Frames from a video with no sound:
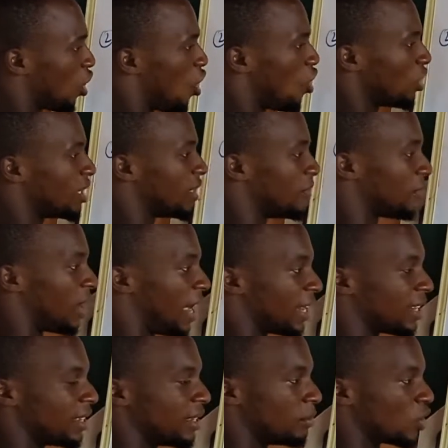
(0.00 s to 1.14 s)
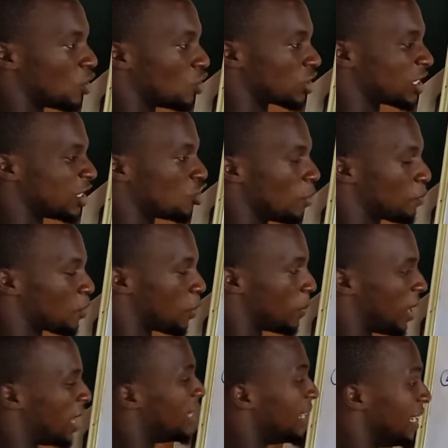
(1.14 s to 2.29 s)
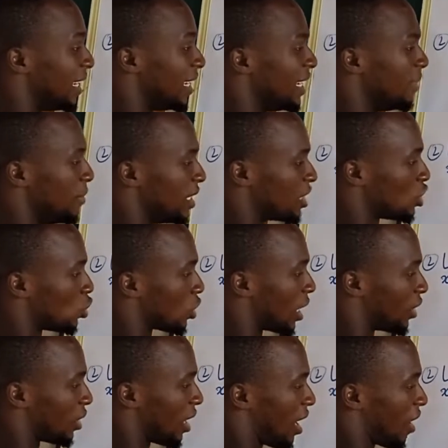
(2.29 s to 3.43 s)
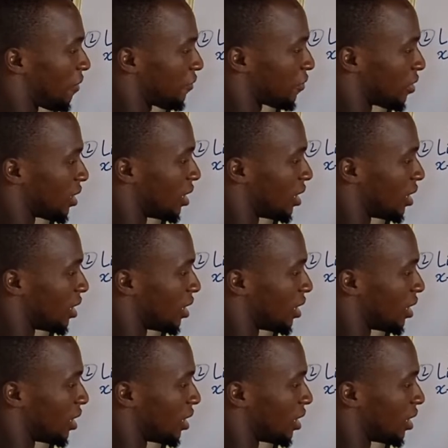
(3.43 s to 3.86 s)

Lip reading: Undefined, because it's not proper. In limits, you cannot have